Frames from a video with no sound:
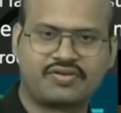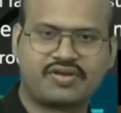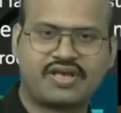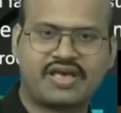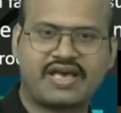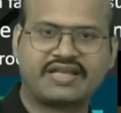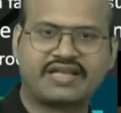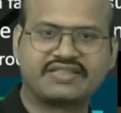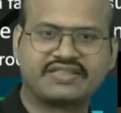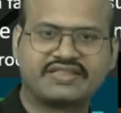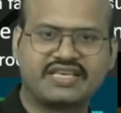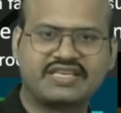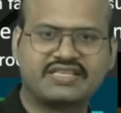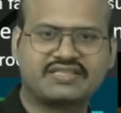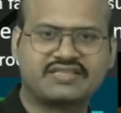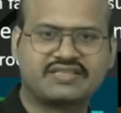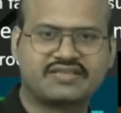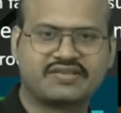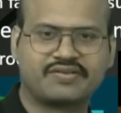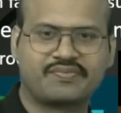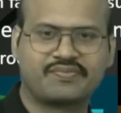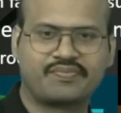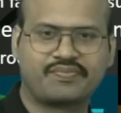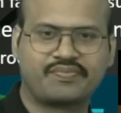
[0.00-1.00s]
and
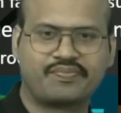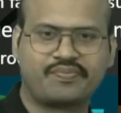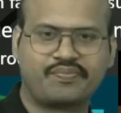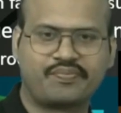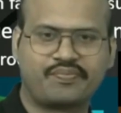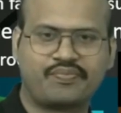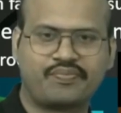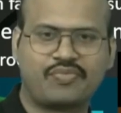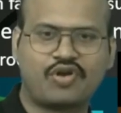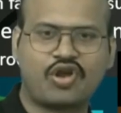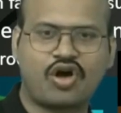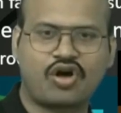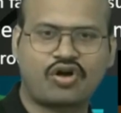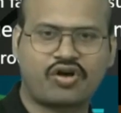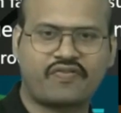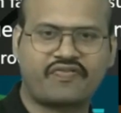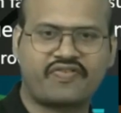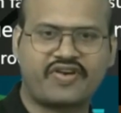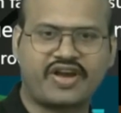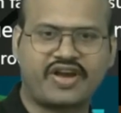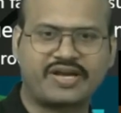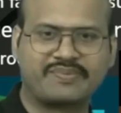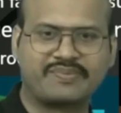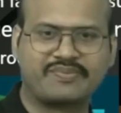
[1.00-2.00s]
this block of
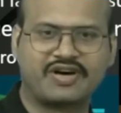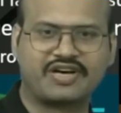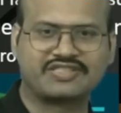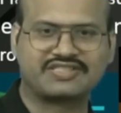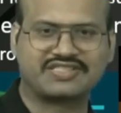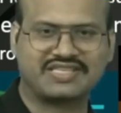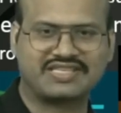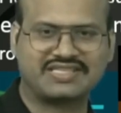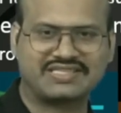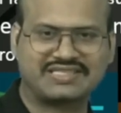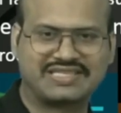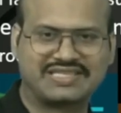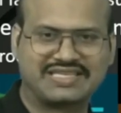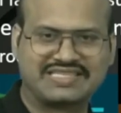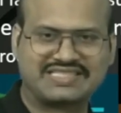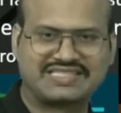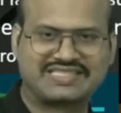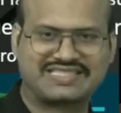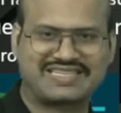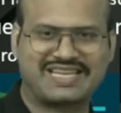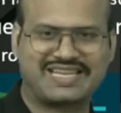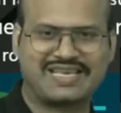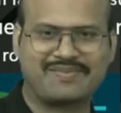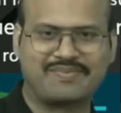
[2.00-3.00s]
landmass is
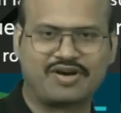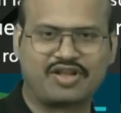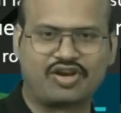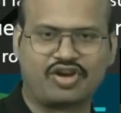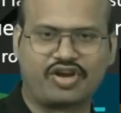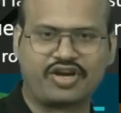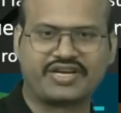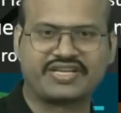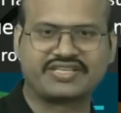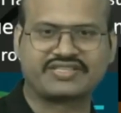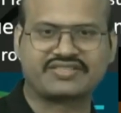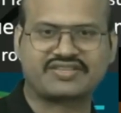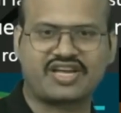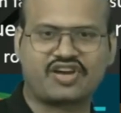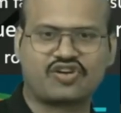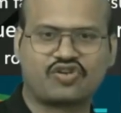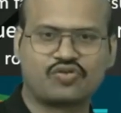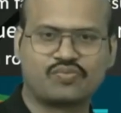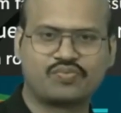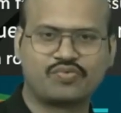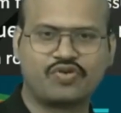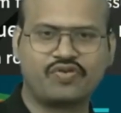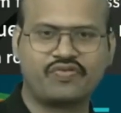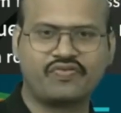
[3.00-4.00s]
stable, or it is trying to
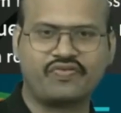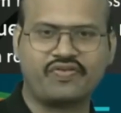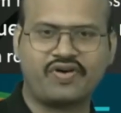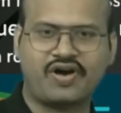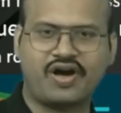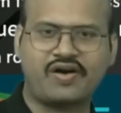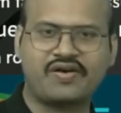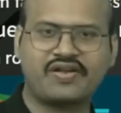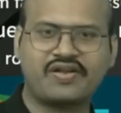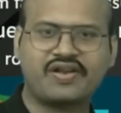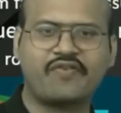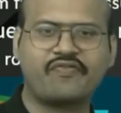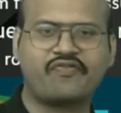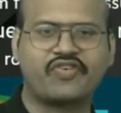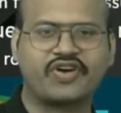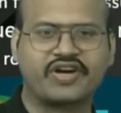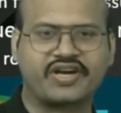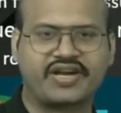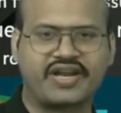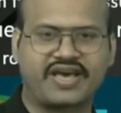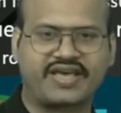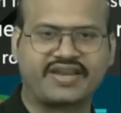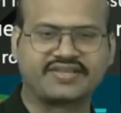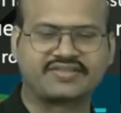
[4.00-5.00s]
move in upward
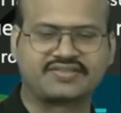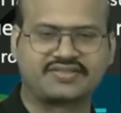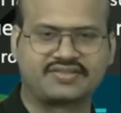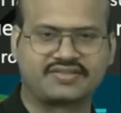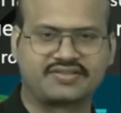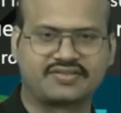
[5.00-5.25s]
direction.